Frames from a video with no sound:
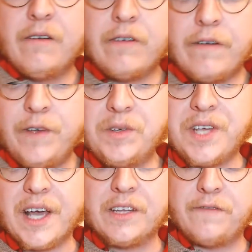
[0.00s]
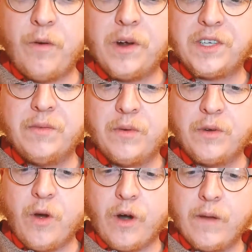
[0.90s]
For a few seconds, Ford seemed to
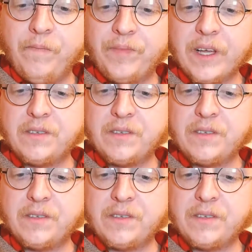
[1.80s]
ignore him,